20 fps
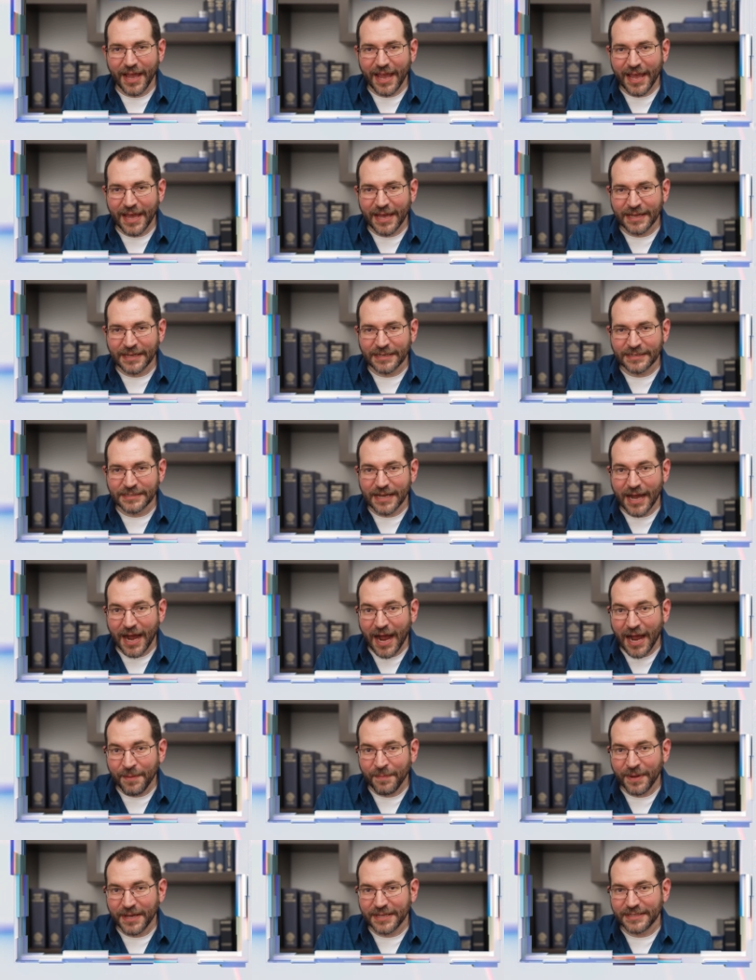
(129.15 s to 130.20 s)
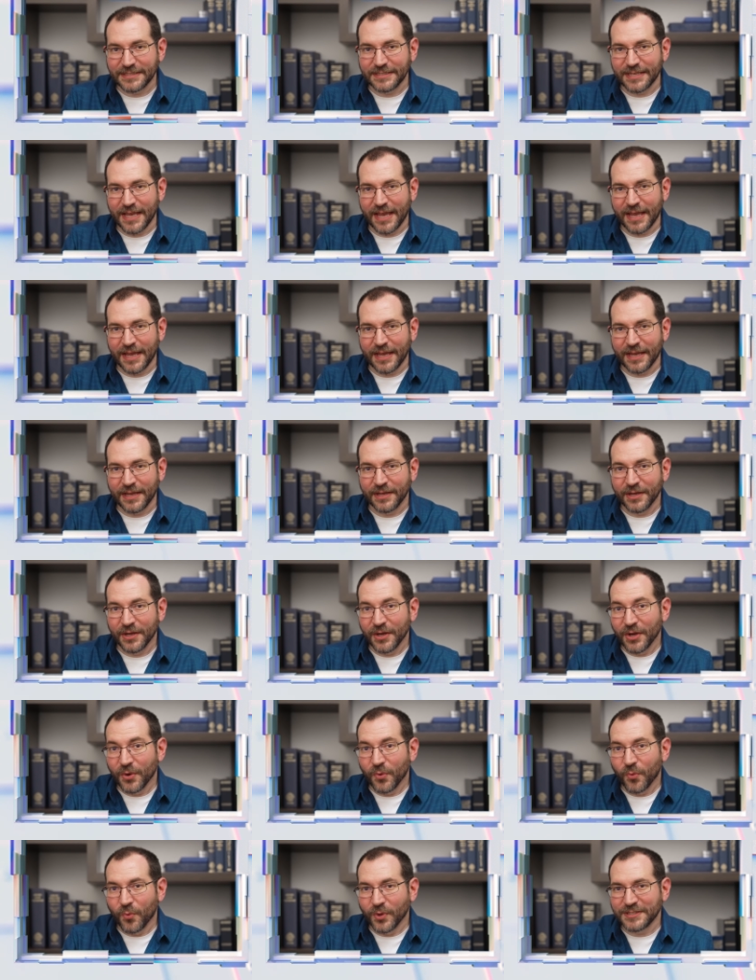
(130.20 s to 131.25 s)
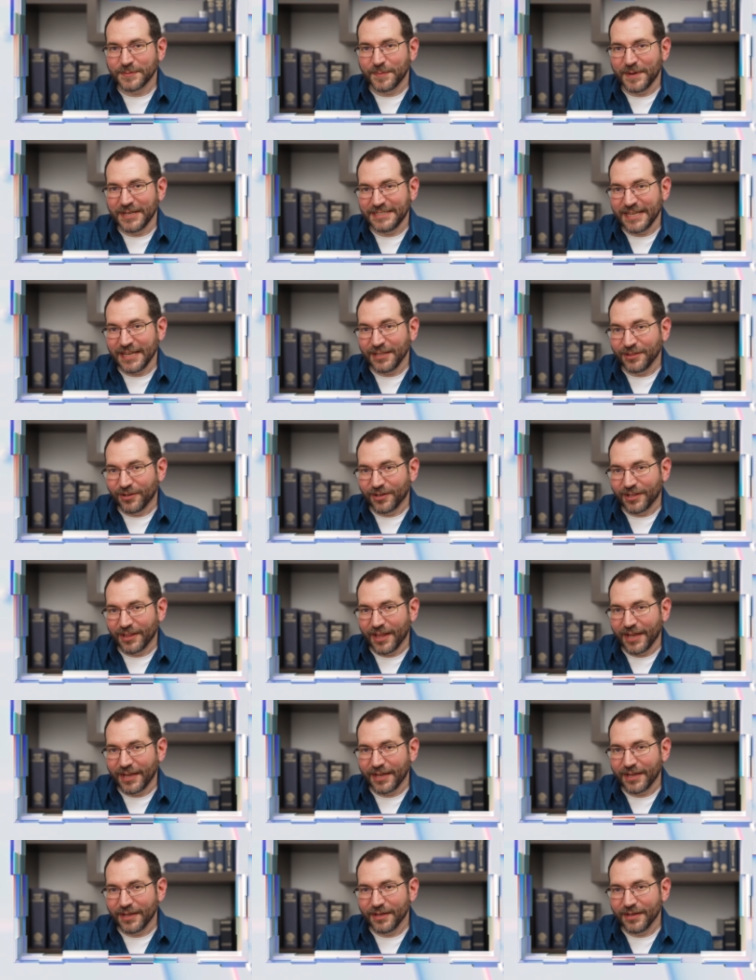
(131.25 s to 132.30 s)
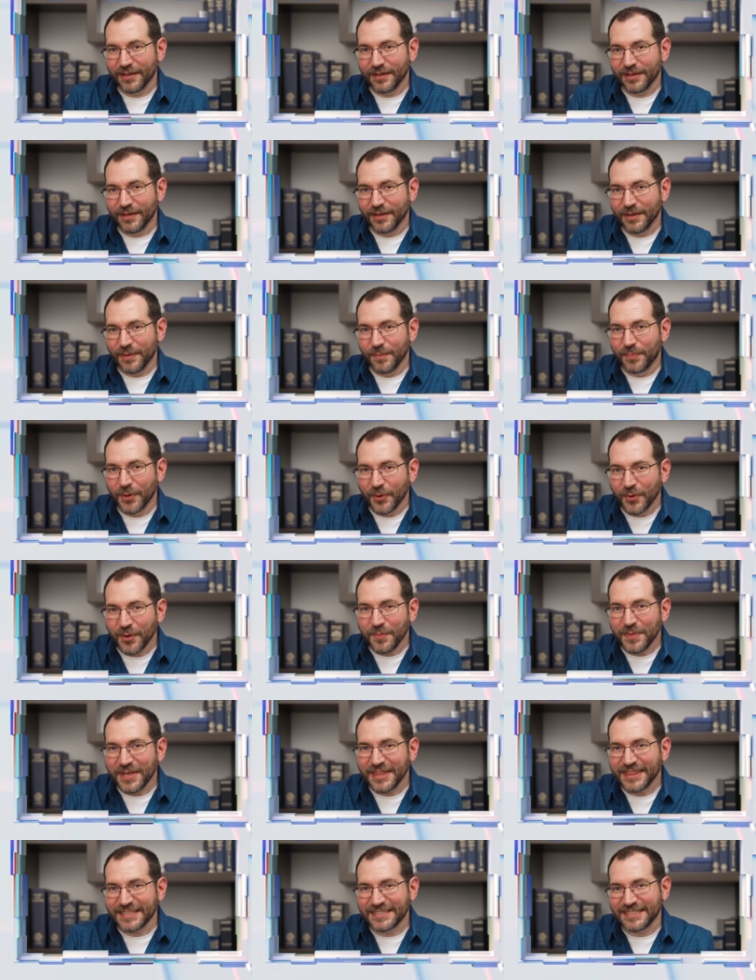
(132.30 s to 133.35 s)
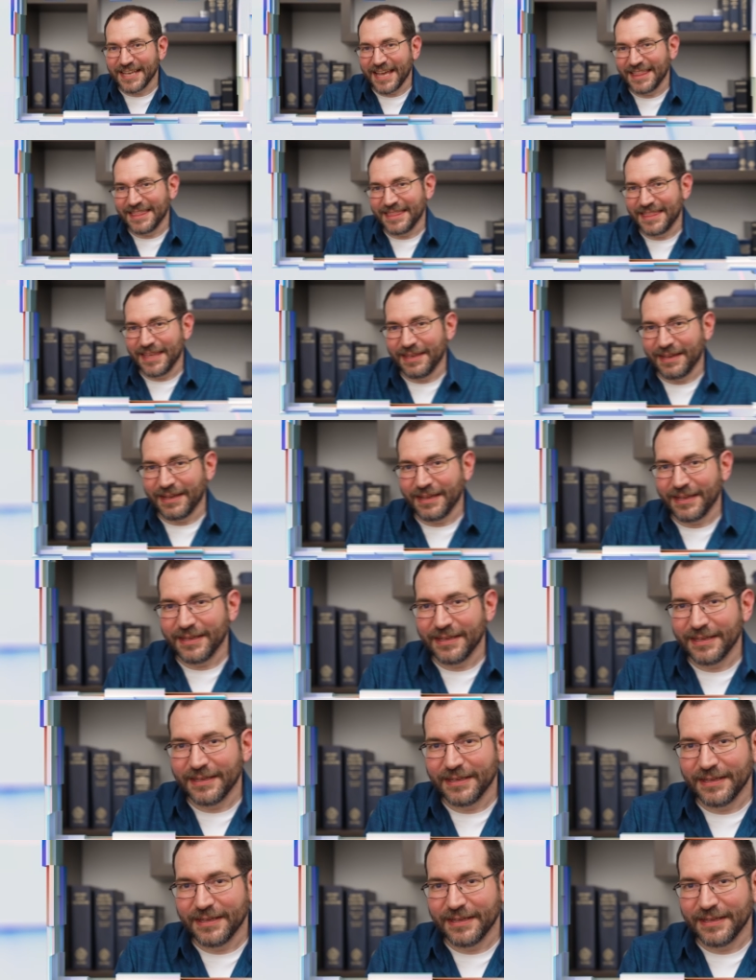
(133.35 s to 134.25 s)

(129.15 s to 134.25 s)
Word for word: And I might say, What's my day look like? But we mean the same thing.